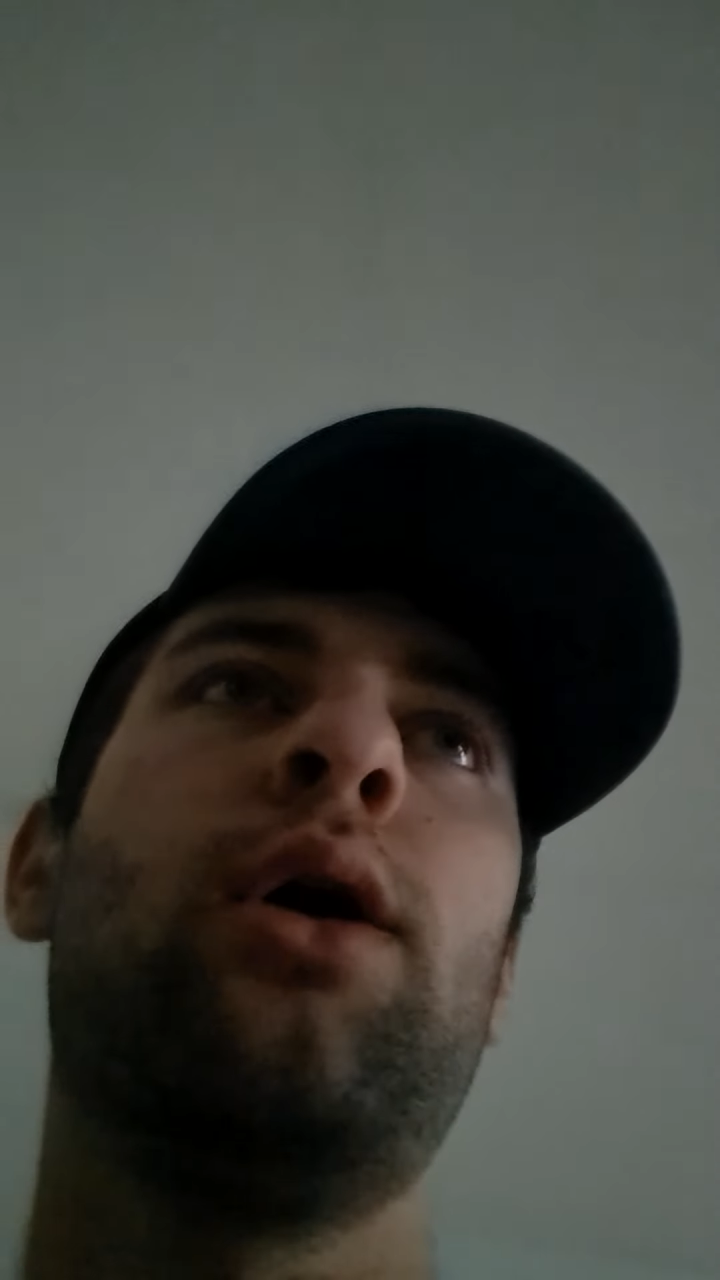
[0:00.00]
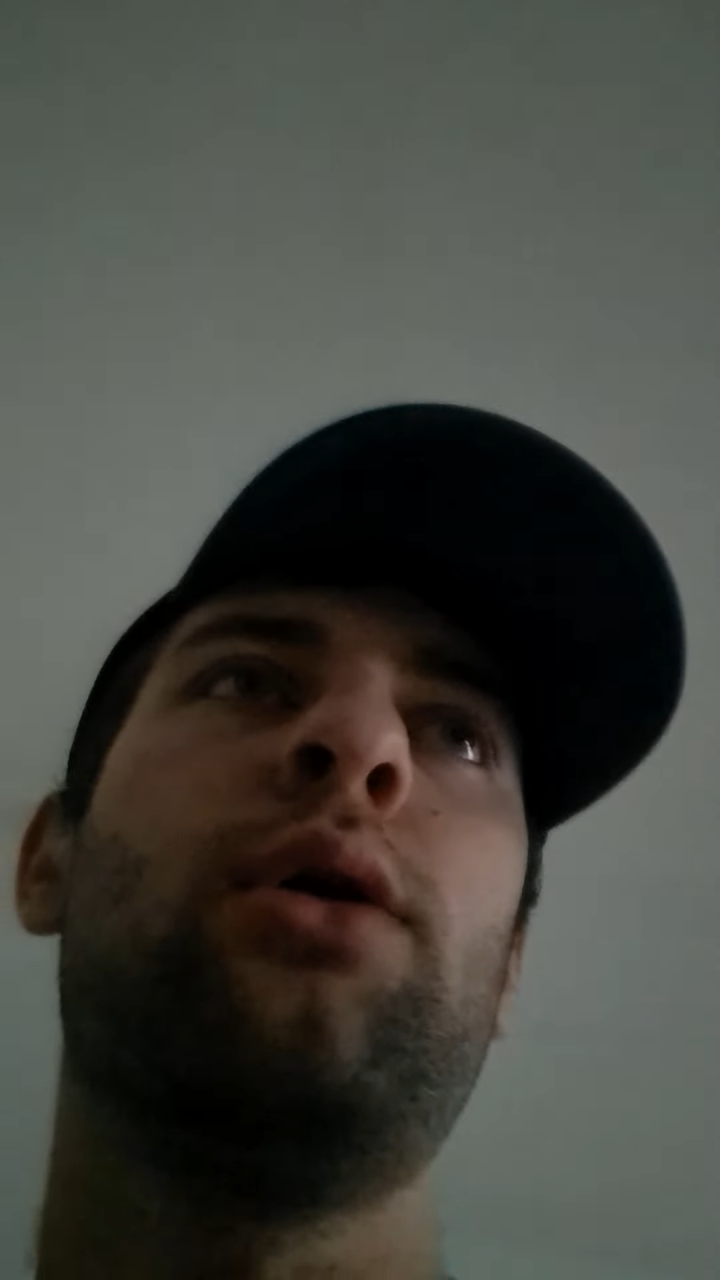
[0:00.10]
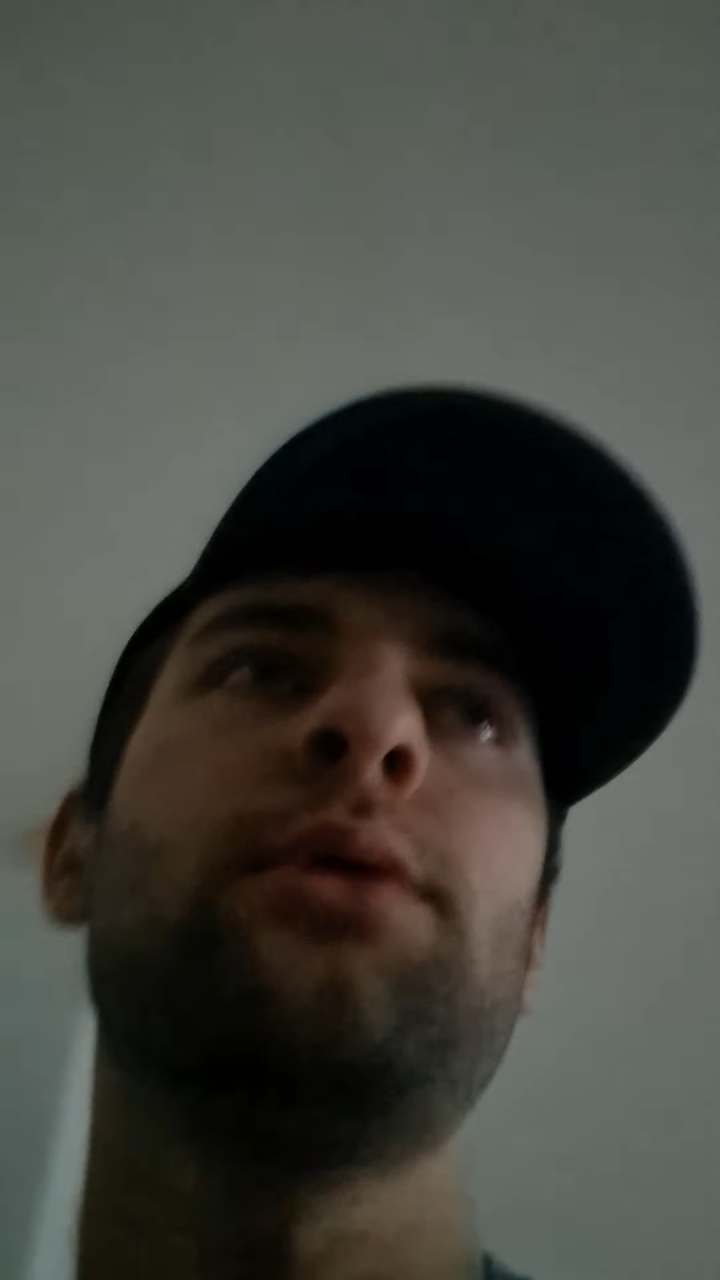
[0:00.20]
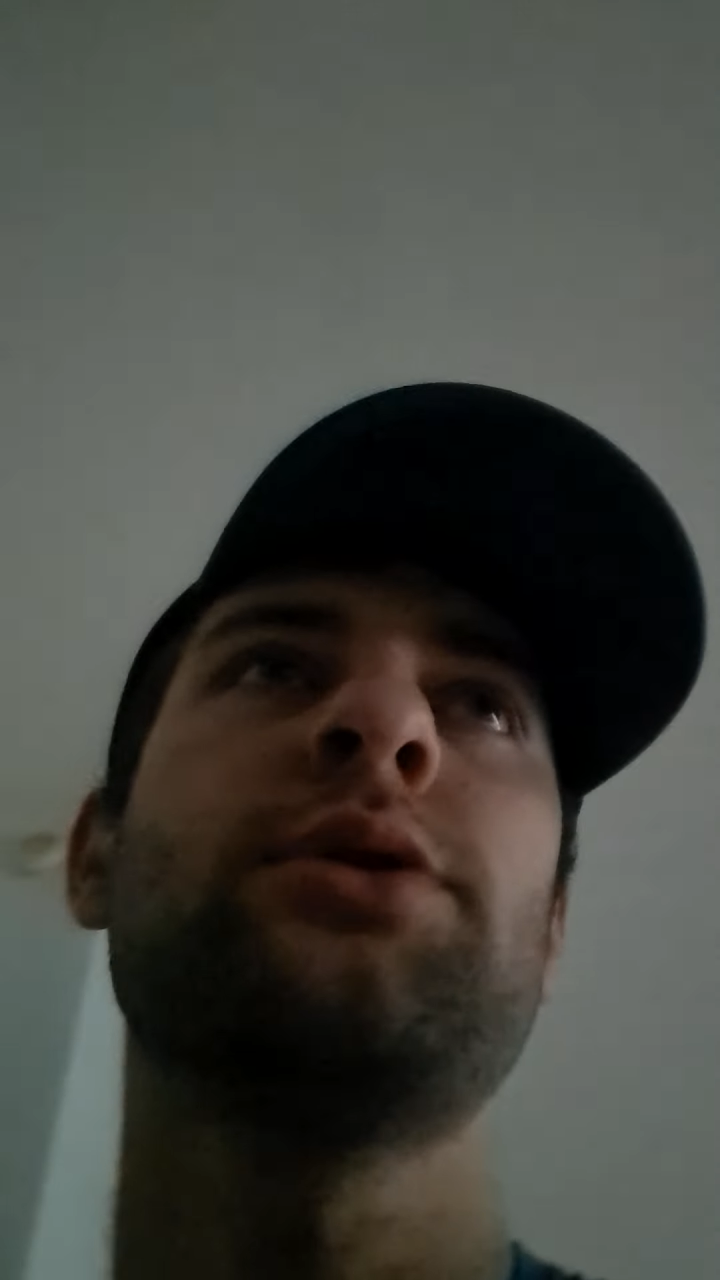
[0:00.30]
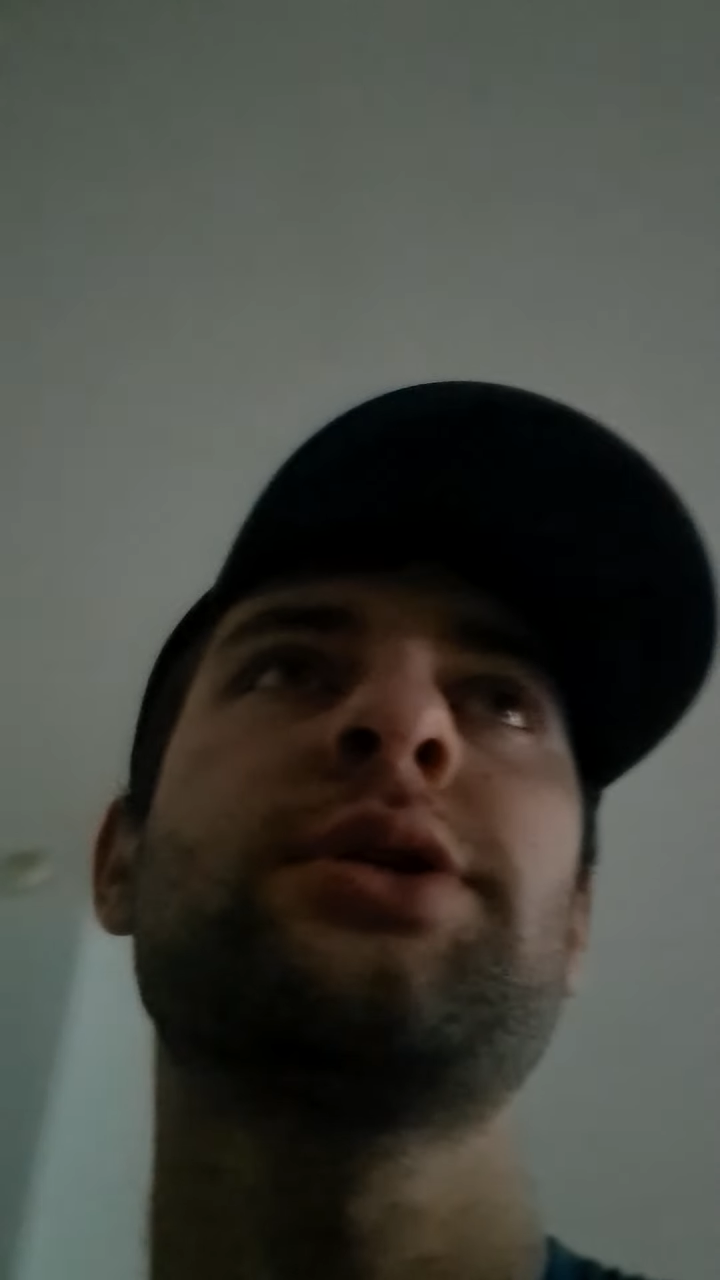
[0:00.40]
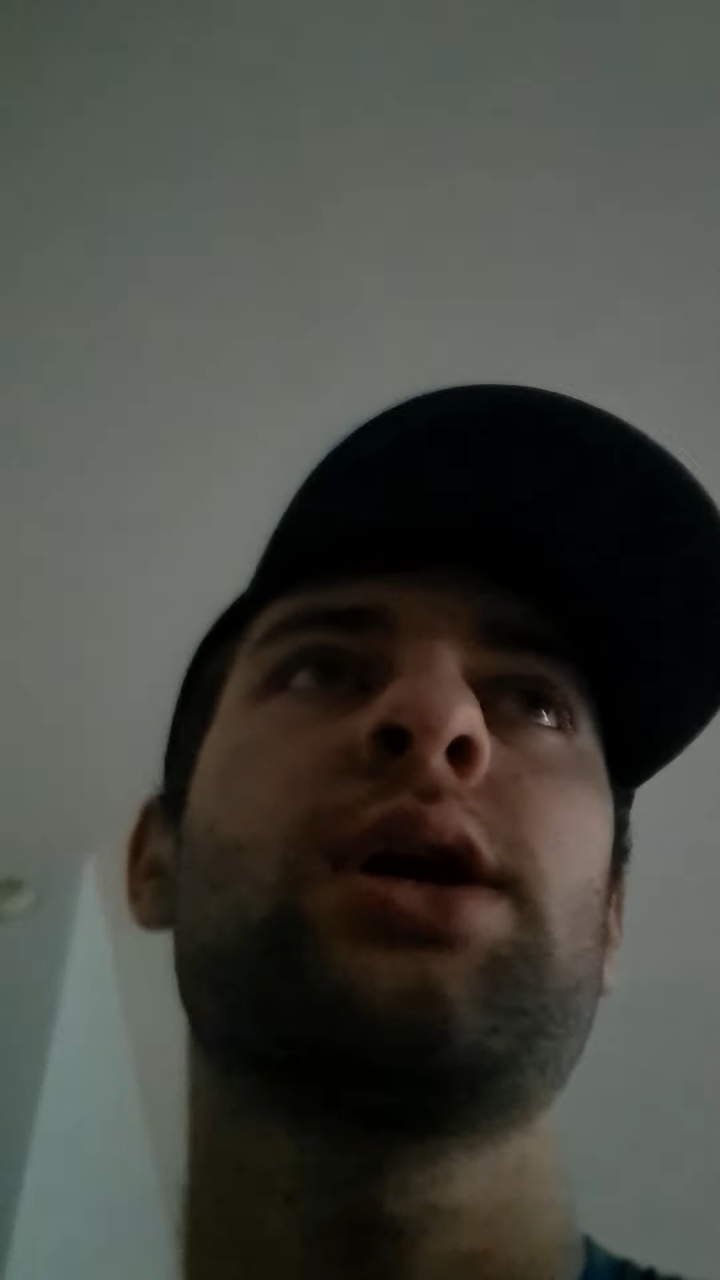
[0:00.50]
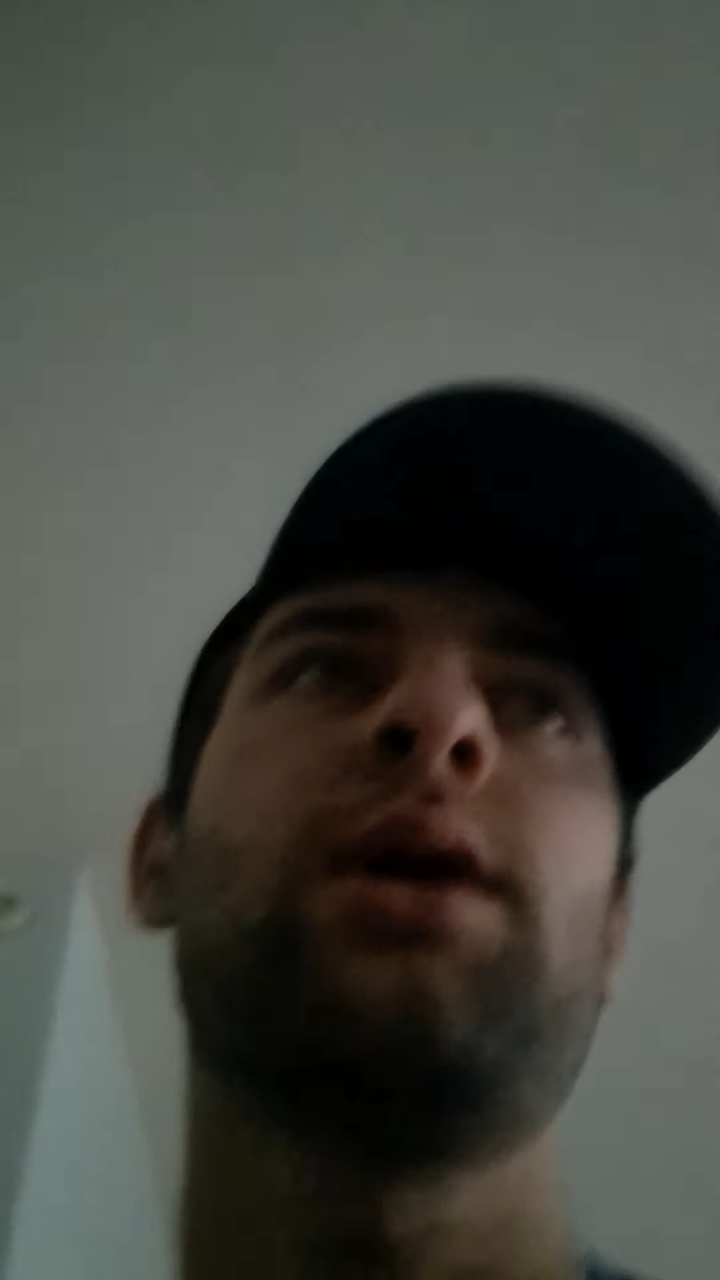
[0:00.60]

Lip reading: almost